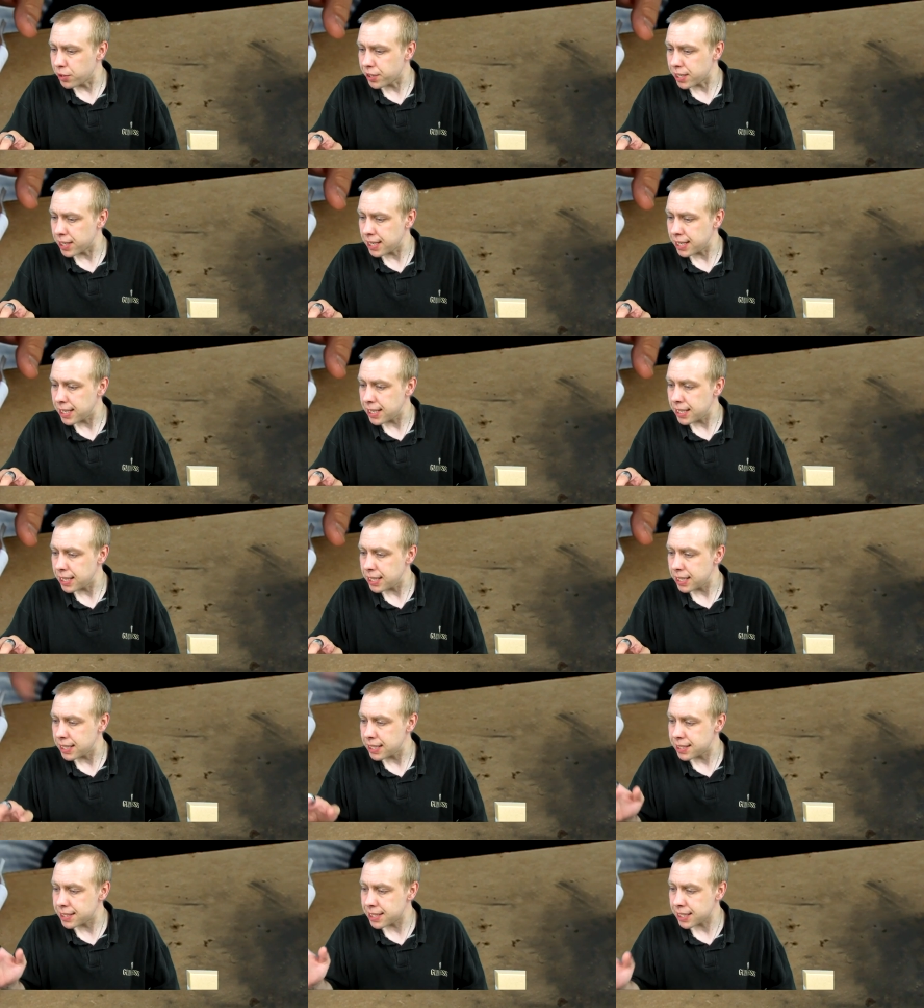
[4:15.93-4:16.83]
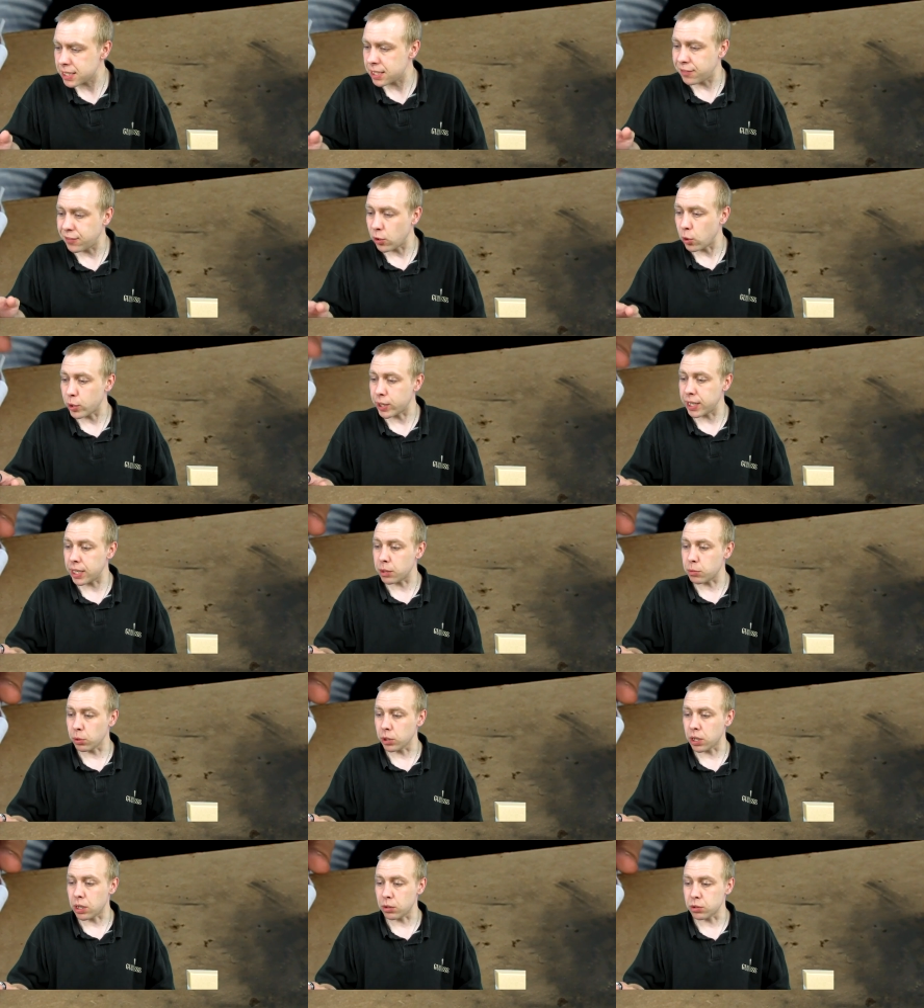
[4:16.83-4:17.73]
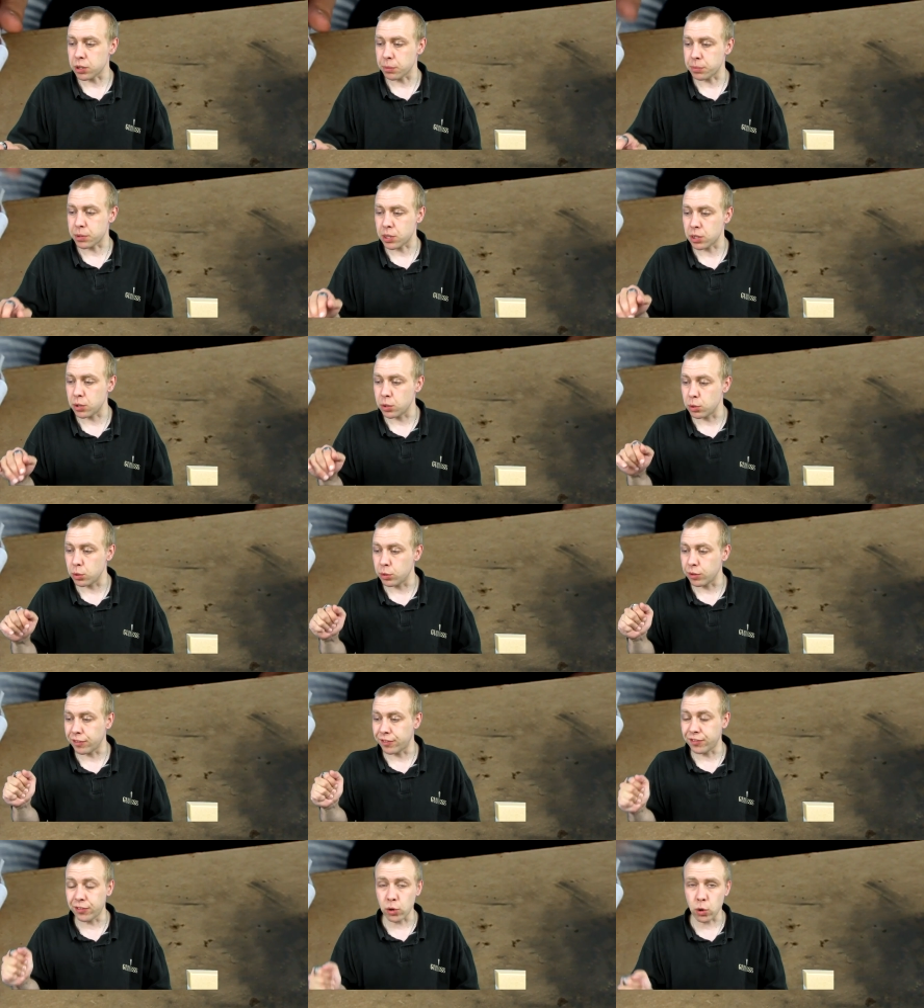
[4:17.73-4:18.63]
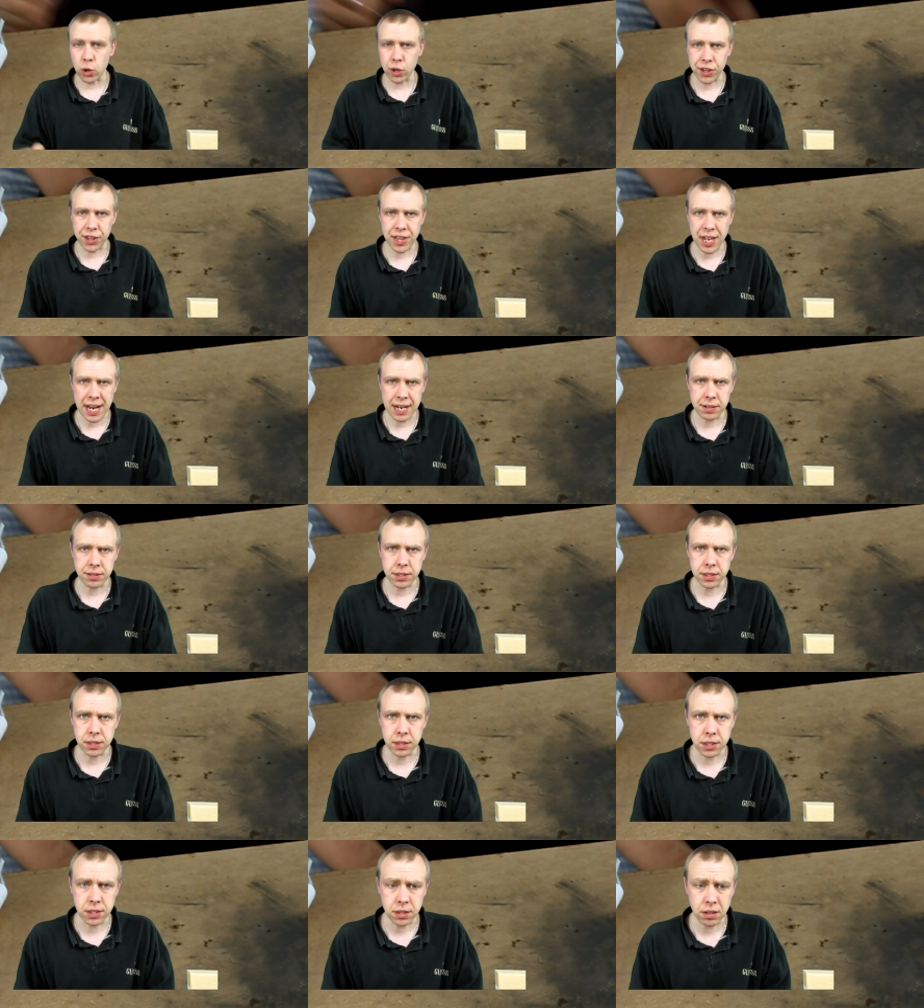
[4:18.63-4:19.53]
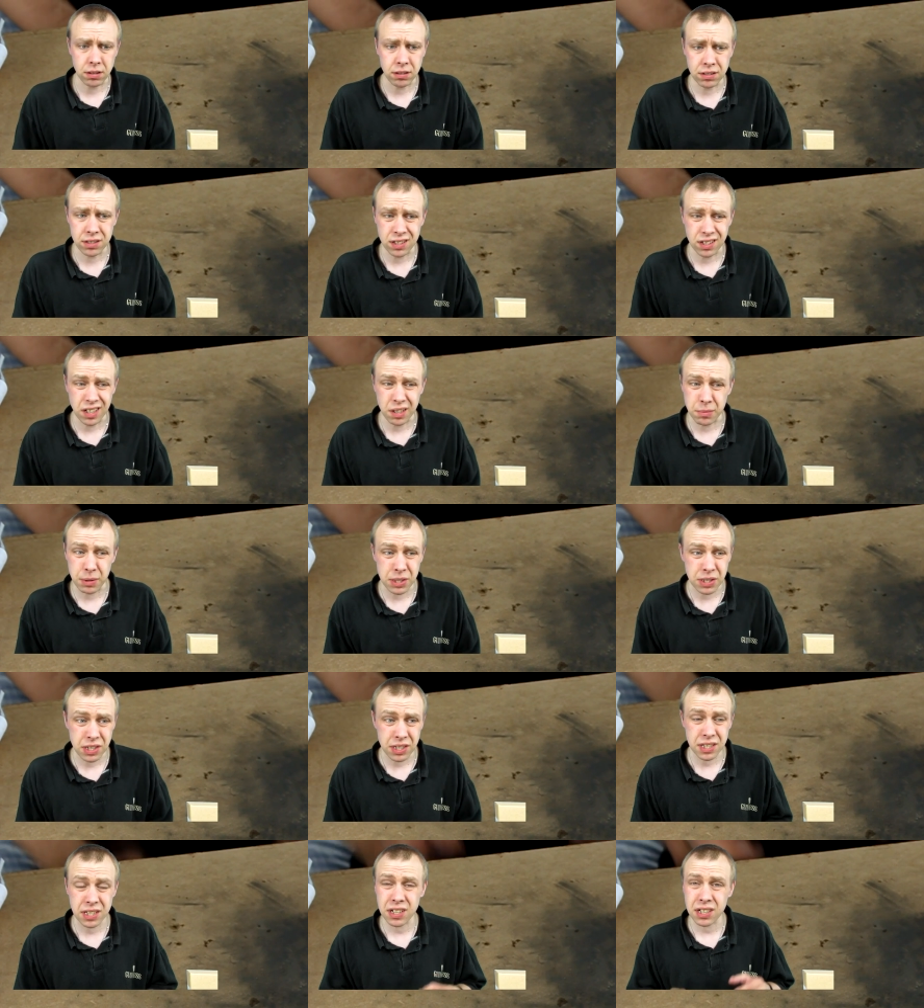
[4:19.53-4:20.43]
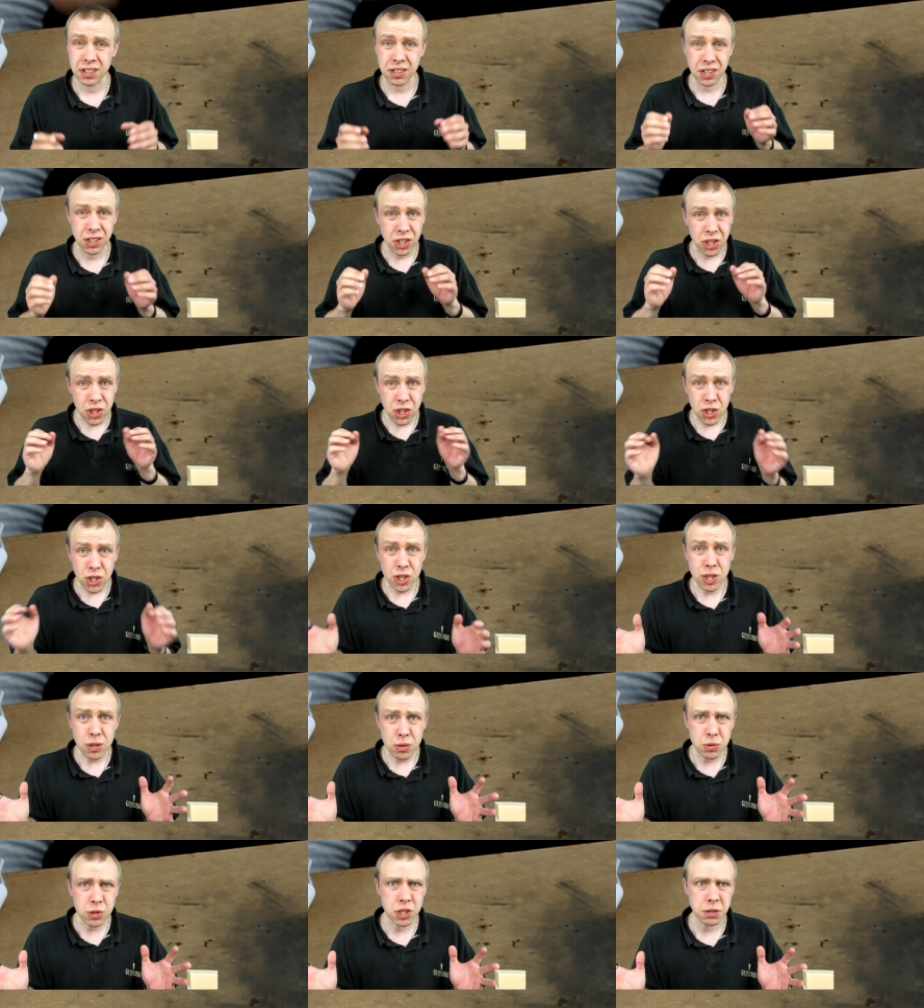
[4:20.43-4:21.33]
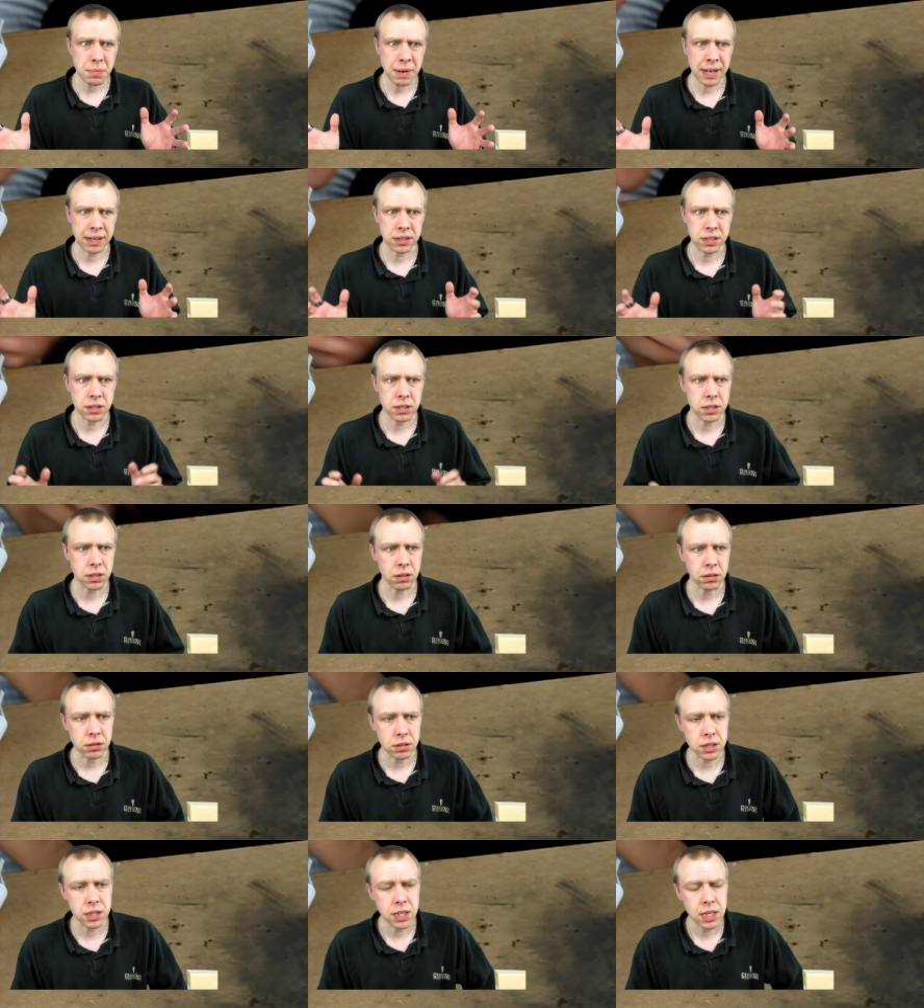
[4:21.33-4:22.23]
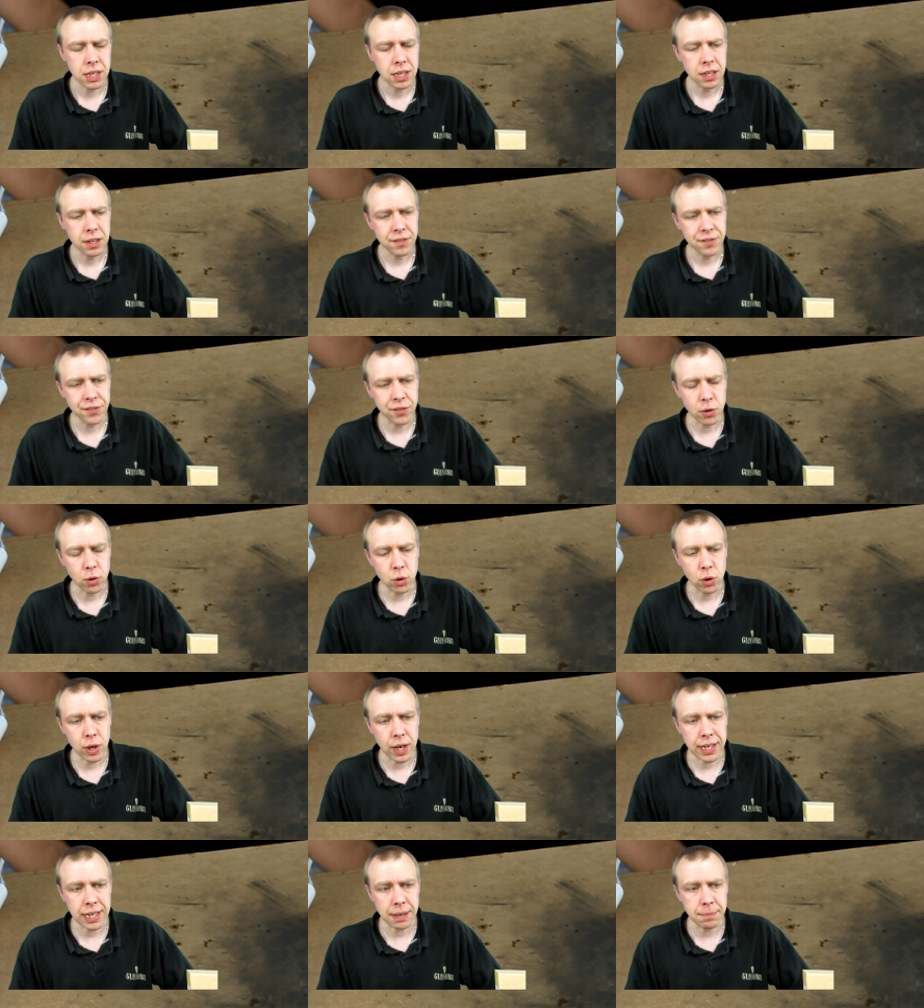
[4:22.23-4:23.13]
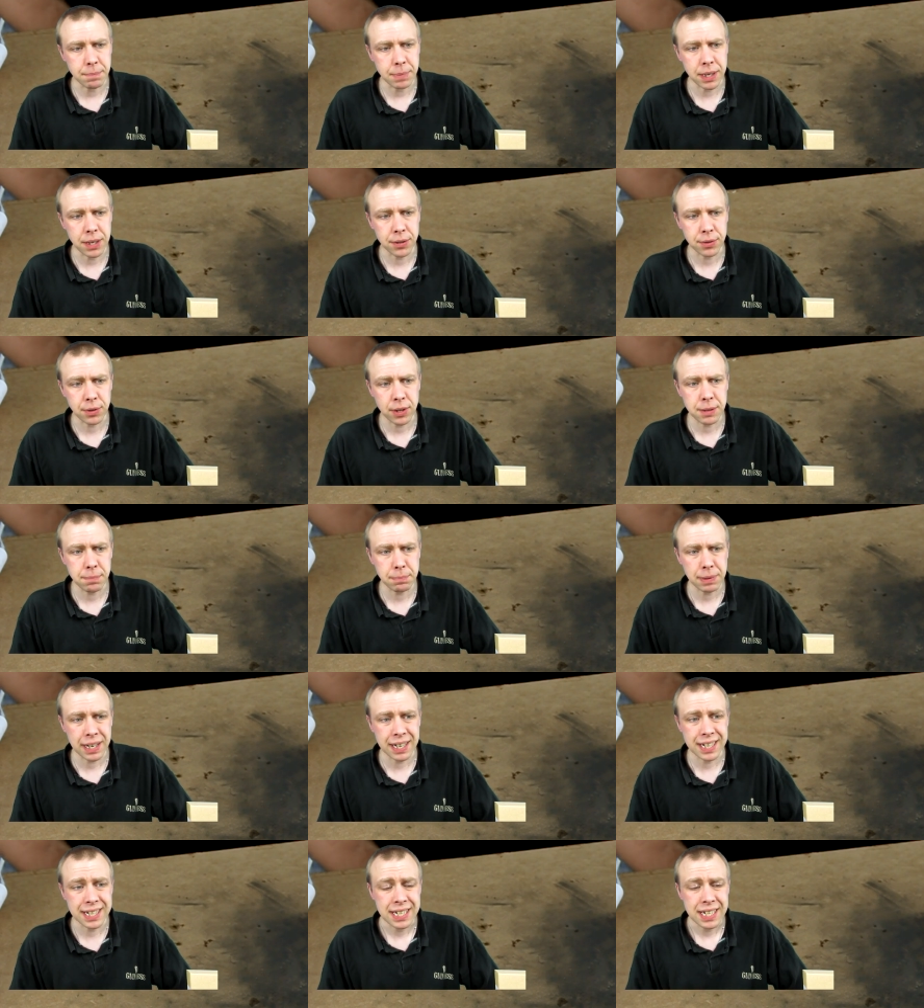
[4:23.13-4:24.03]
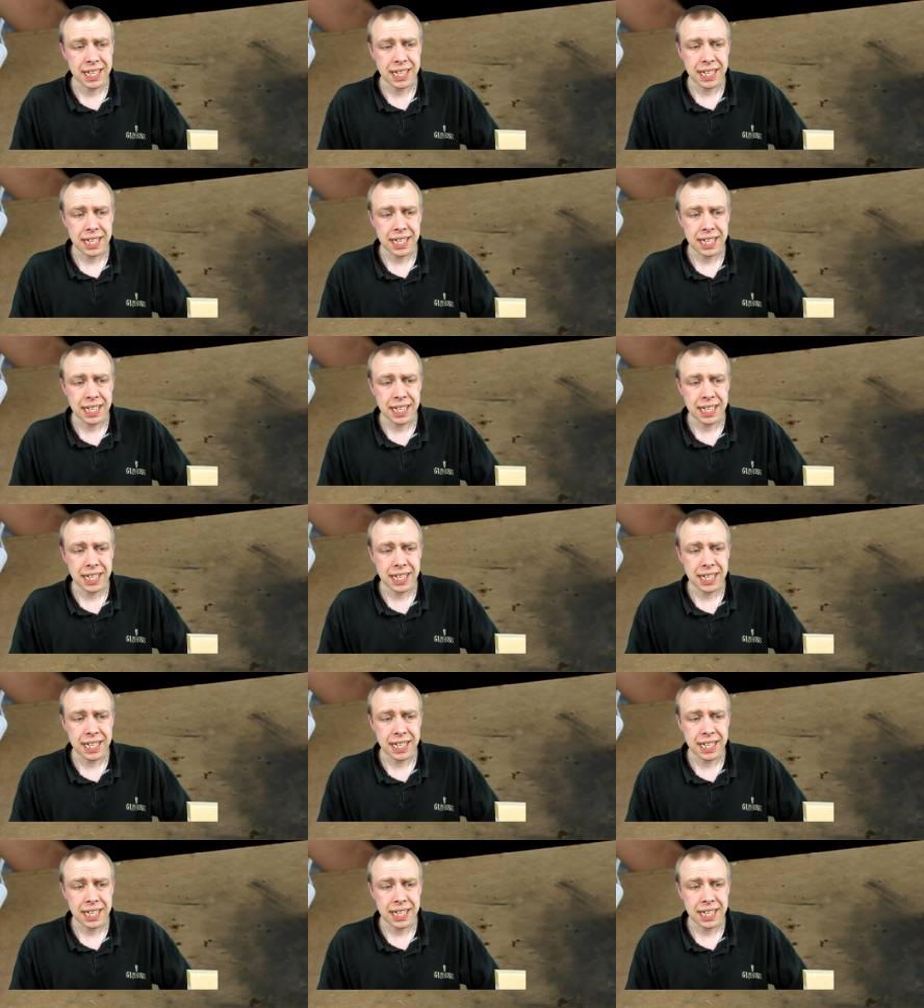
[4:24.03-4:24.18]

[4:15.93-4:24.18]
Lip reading: the 64GB will hold up to 4,000 songs on it, which is a huge amount of songs for an MP3 player.